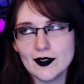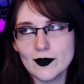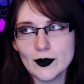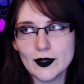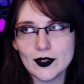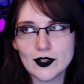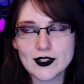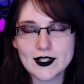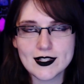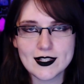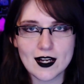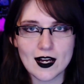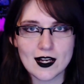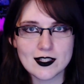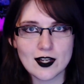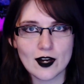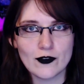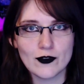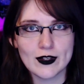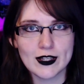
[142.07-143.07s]
We all
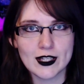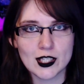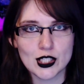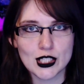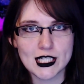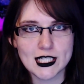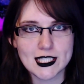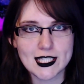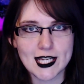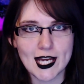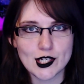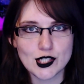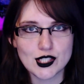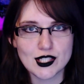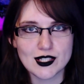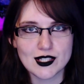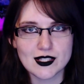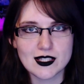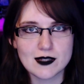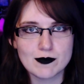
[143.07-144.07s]
start off with good
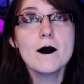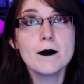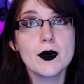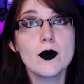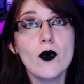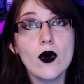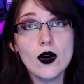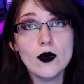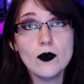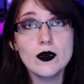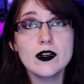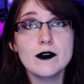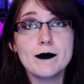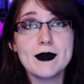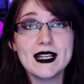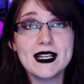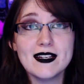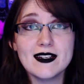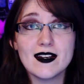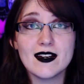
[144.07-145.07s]
intentions. But what would have
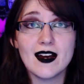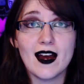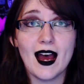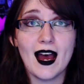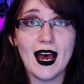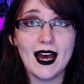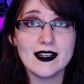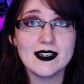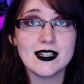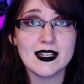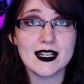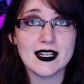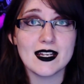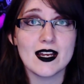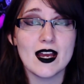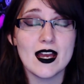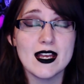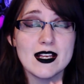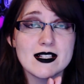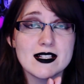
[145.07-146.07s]
been
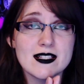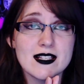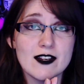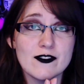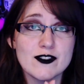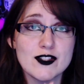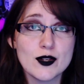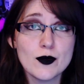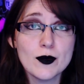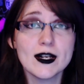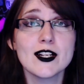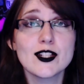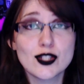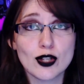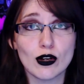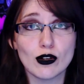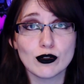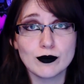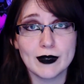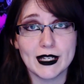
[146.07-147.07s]
handy is if someone had
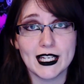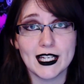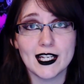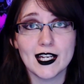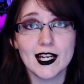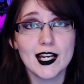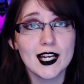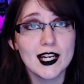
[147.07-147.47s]
told me,